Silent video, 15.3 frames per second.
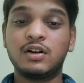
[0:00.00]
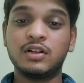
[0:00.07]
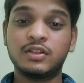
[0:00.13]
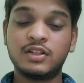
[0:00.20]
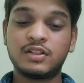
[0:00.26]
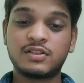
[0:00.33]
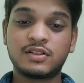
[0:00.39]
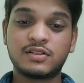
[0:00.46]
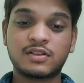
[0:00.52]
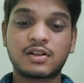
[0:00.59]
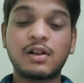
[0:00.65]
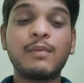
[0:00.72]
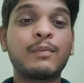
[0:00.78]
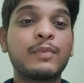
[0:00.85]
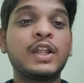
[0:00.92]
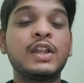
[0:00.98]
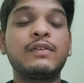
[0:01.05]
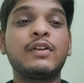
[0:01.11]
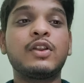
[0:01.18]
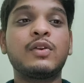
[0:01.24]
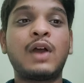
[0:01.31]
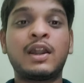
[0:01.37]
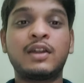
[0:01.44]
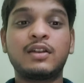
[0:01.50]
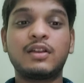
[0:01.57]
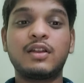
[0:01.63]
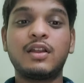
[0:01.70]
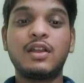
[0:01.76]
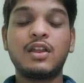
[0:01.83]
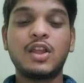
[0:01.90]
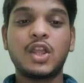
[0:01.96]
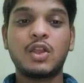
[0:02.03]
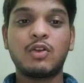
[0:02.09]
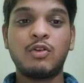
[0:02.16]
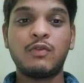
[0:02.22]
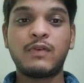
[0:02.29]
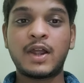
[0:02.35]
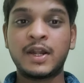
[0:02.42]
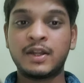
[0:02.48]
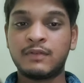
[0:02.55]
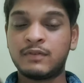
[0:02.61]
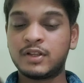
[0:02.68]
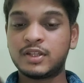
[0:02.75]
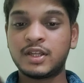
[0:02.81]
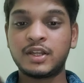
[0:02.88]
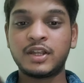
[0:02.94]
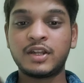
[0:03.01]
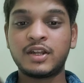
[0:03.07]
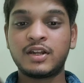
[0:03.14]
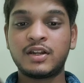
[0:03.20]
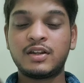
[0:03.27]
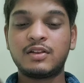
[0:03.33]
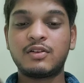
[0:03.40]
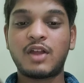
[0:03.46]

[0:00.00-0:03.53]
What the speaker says: This is the complete video, and you will find everything in it,